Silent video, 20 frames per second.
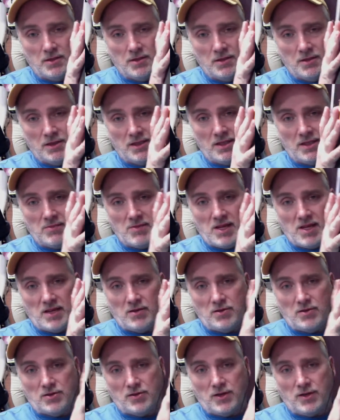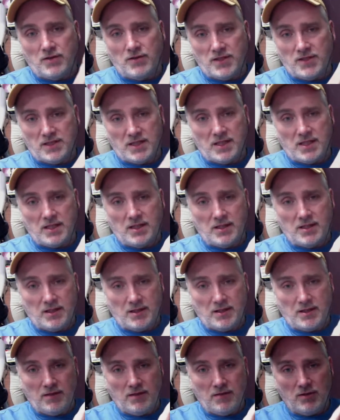that they make looks, if it's
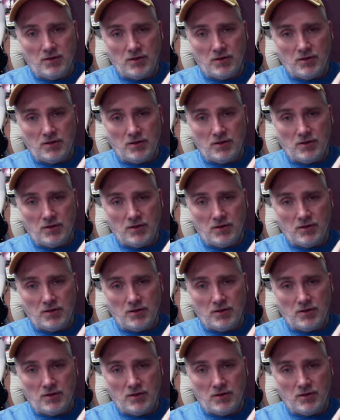anything even